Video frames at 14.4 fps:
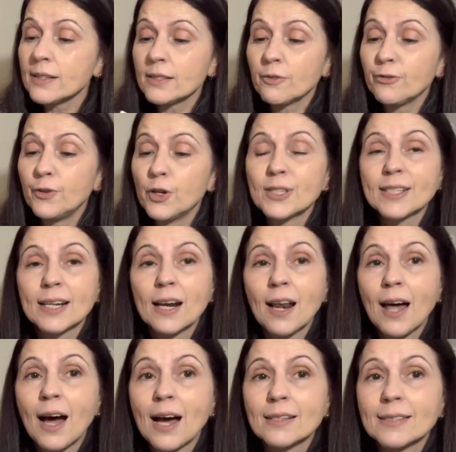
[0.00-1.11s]
first and
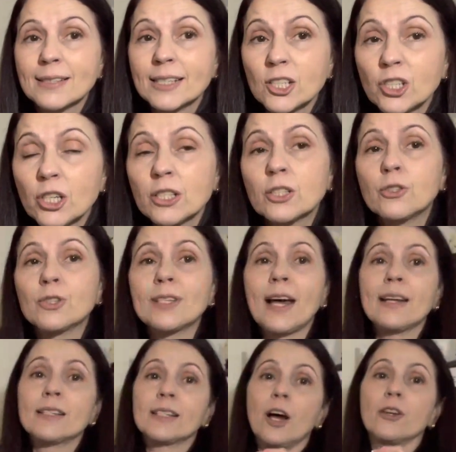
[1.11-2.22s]
last stitches, because
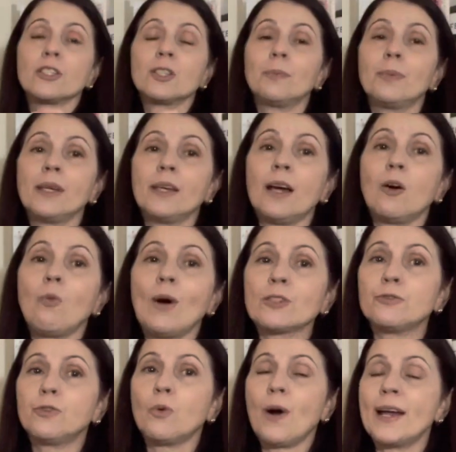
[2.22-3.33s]
that is going to be a
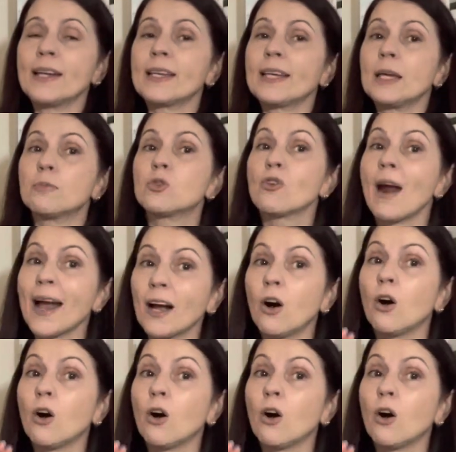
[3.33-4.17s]
wonderful way to keep track